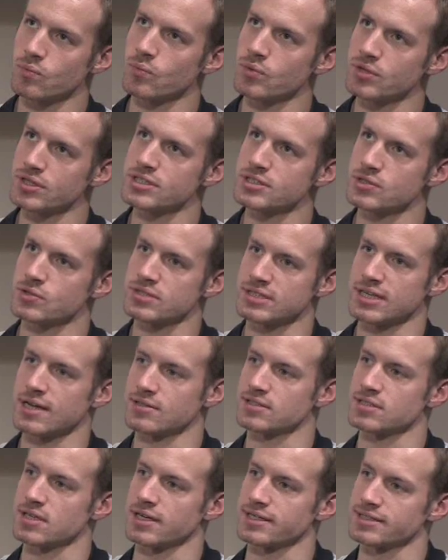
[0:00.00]
What this all
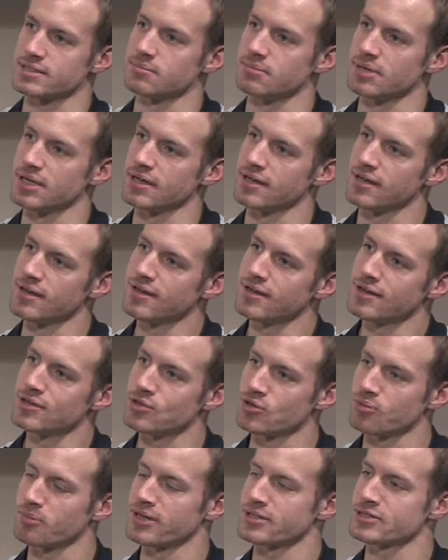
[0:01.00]
sounds like to me,
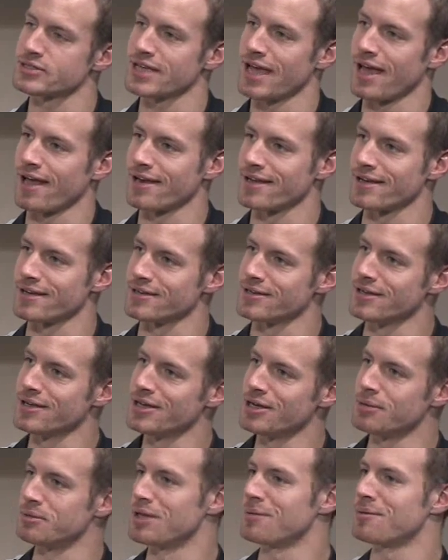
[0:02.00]
talking about scanning and
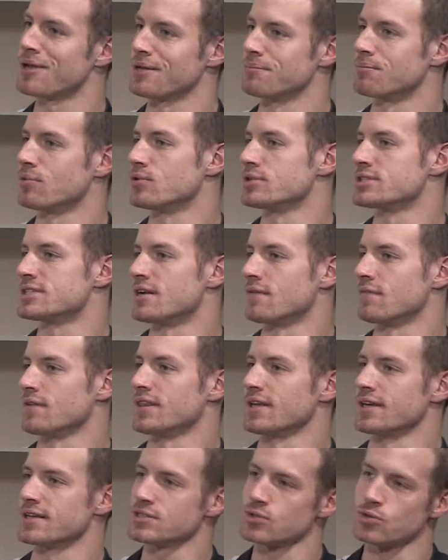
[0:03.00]
manipulating points and
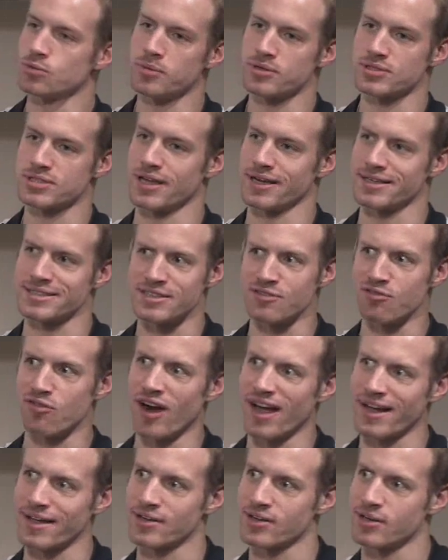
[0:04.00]
everything, it's almost like
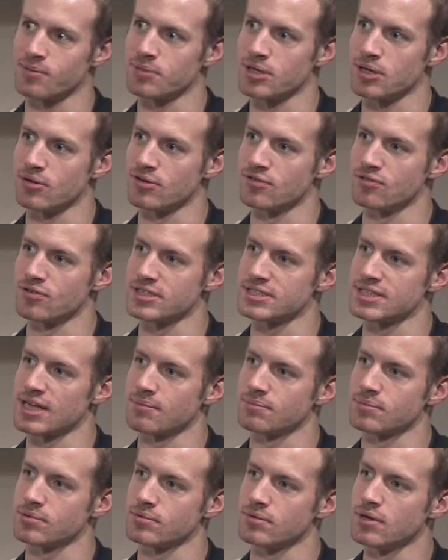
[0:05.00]
defragging a computer, for
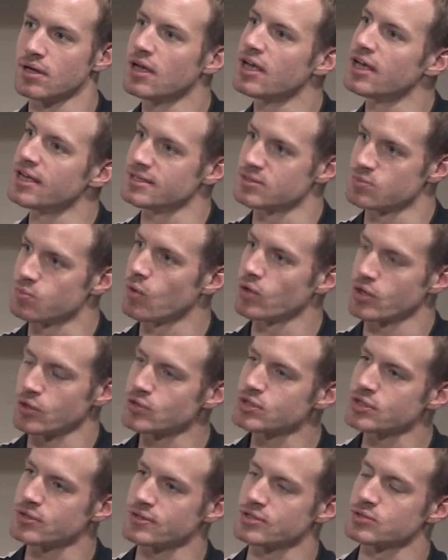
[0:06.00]
example. Is what
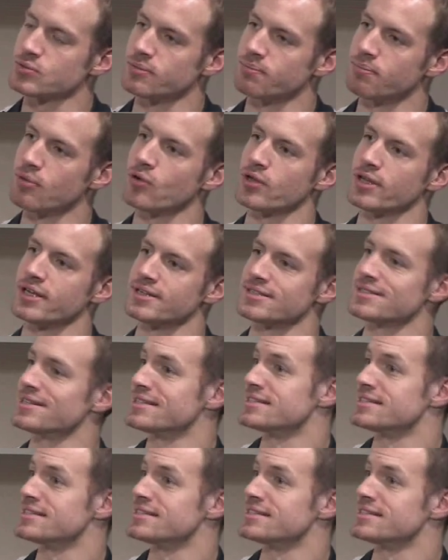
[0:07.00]
you're doing to a body is